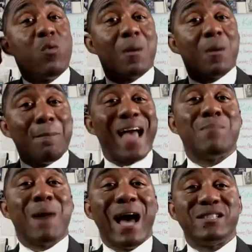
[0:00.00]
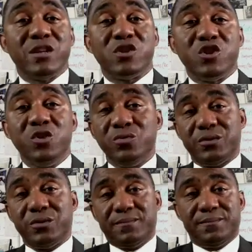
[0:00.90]
and they want to maximize its
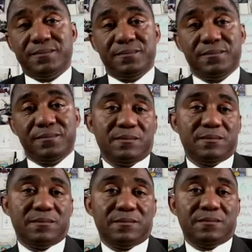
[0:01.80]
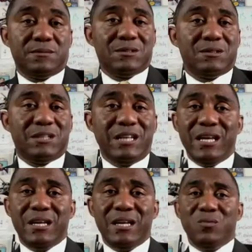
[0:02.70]
use.
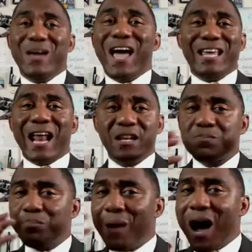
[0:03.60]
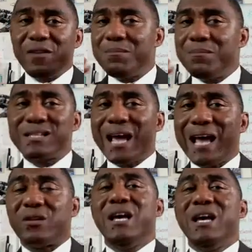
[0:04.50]
See, we got to get out of this poverty
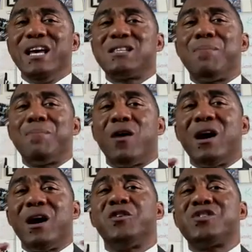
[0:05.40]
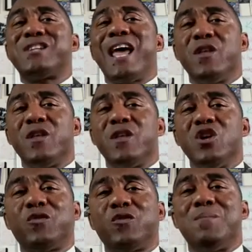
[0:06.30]
mentality. It's about understanding
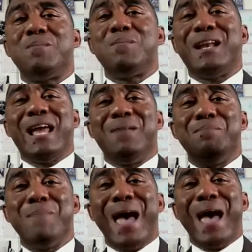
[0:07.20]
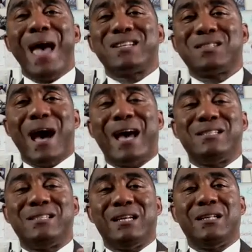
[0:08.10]
the use for money and
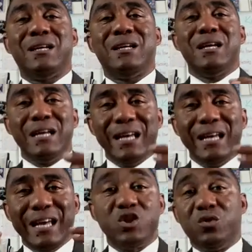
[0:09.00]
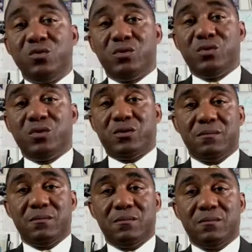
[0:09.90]
maximizing its use.
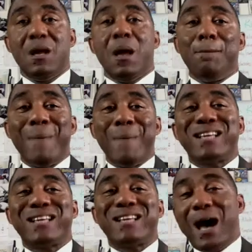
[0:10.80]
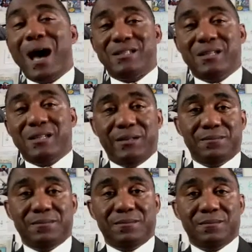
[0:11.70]
Maximizing it.